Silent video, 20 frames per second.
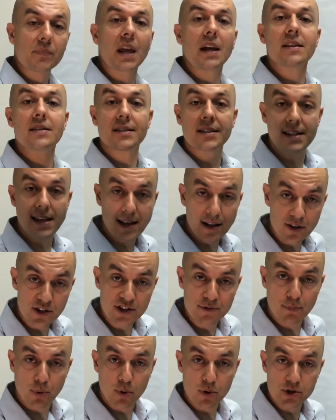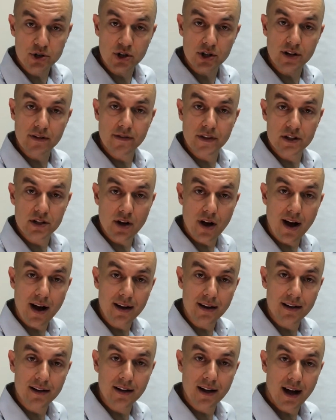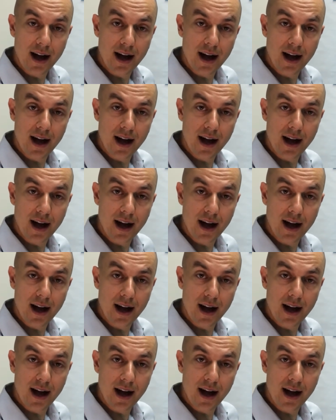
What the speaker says: sales portion of the talk.